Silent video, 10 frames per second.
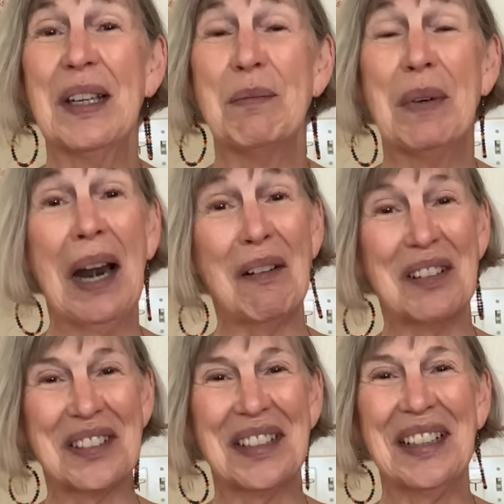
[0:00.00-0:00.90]
I
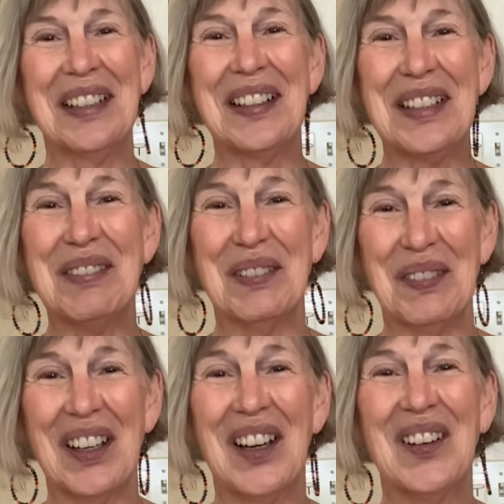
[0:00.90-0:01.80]
wasn't going to leave him
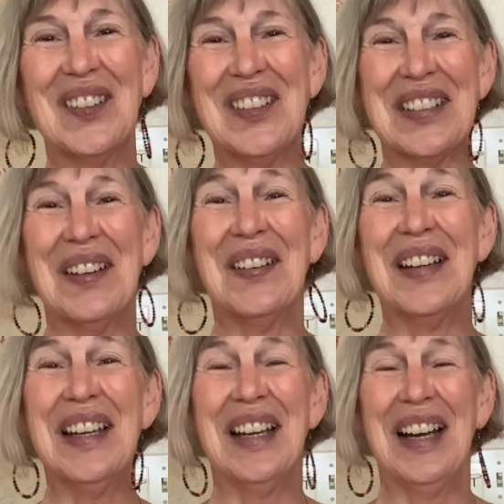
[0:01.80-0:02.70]
alone. So,
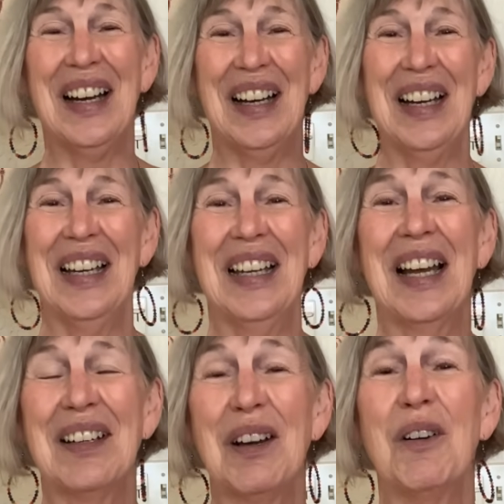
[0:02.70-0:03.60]
and I
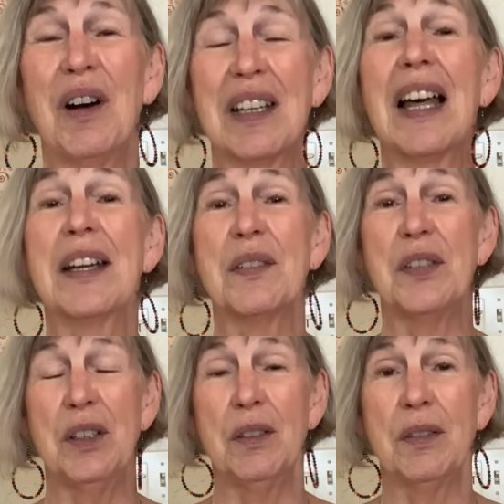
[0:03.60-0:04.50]
know a lot of
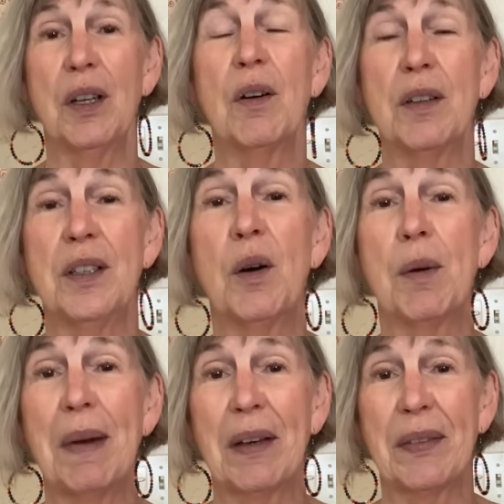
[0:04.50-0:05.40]
you know
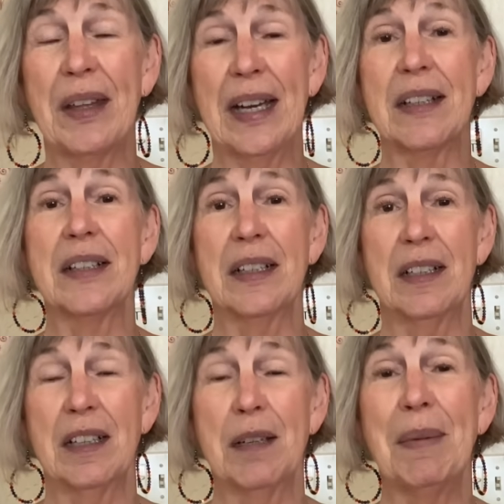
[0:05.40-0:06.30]
about that,
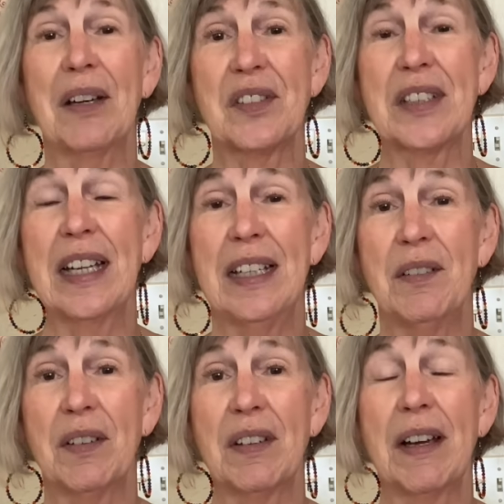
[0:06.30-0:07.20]
about staying
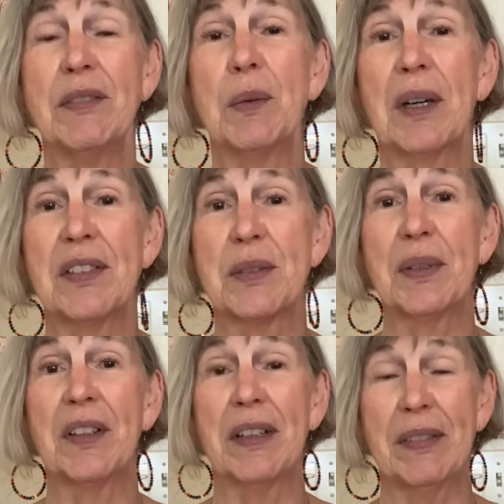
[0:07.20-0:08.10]
with loved ones when
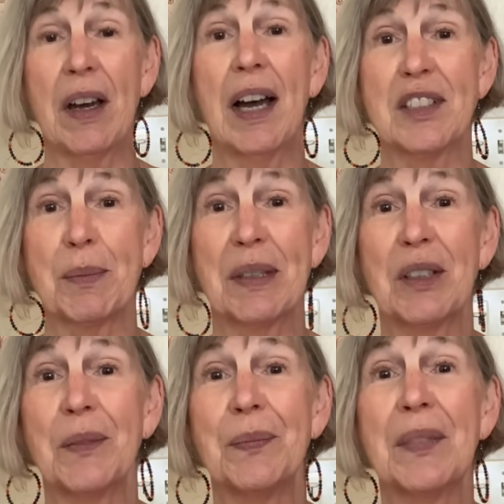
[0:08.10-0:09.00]
they're in the hospital.